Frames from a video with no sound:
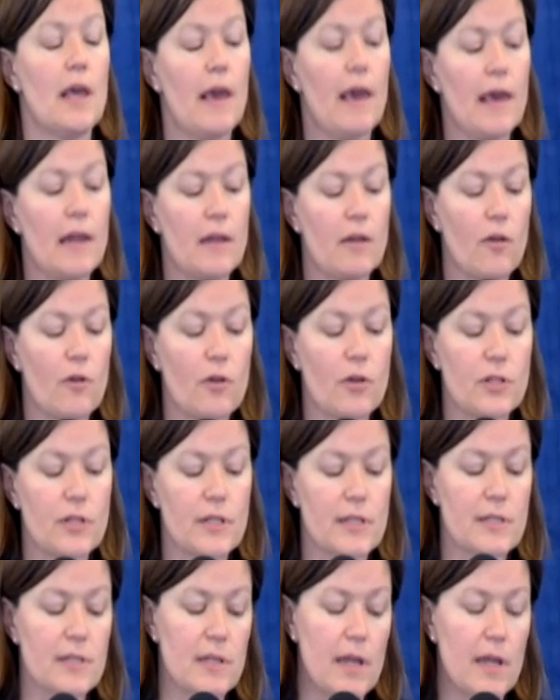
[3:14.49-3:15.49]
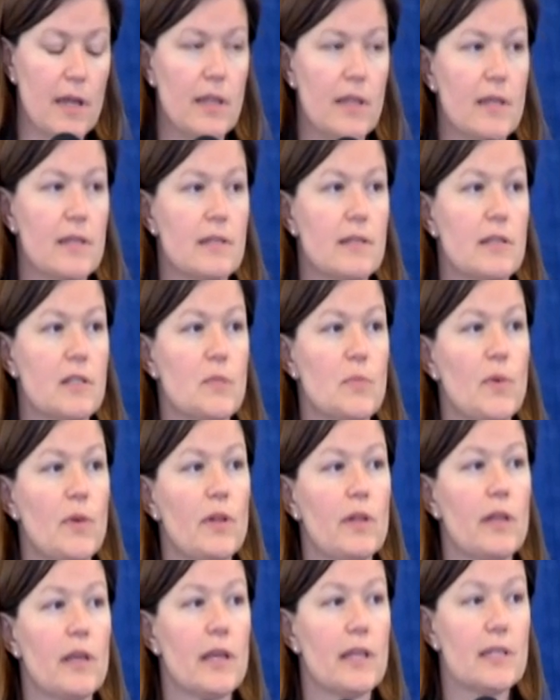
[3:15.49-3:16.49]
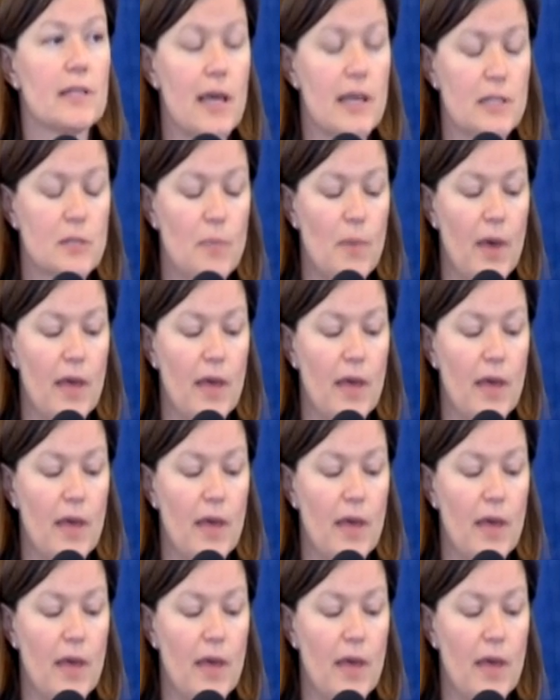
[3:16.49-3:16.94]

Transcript: And in order to study this, he's building a test